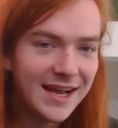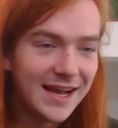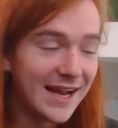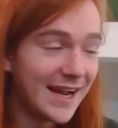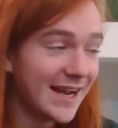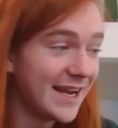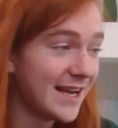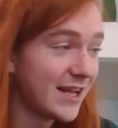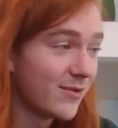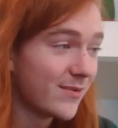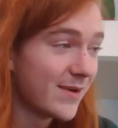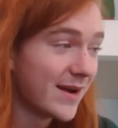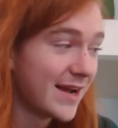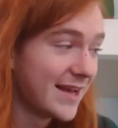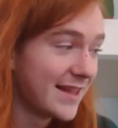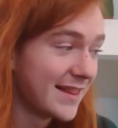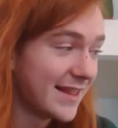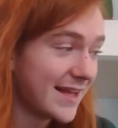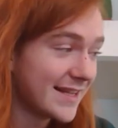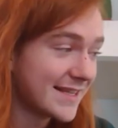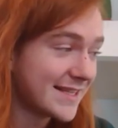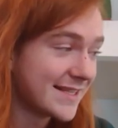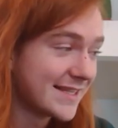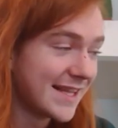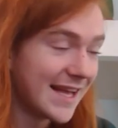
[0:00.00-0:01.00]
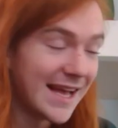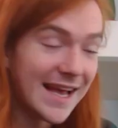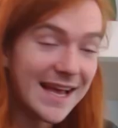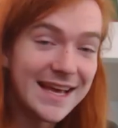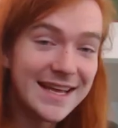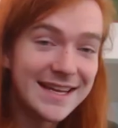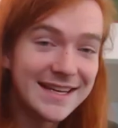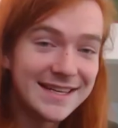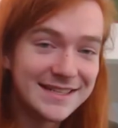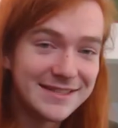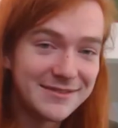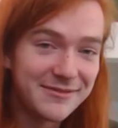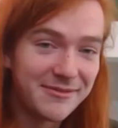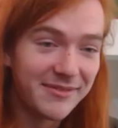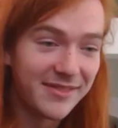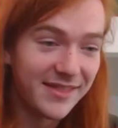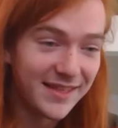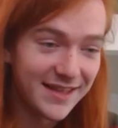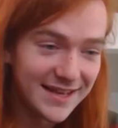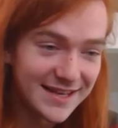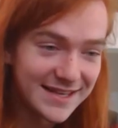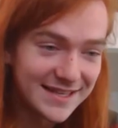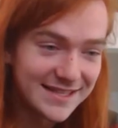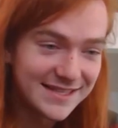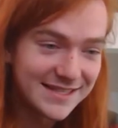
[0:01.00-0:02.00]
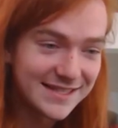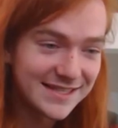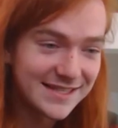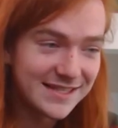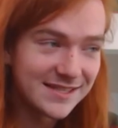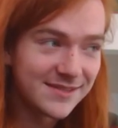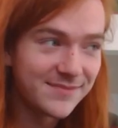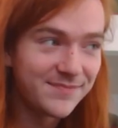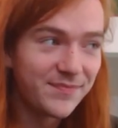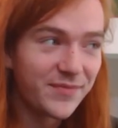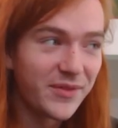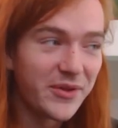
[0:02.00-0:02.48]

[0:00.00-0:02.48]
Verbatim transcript: Anyway, that's the end of this.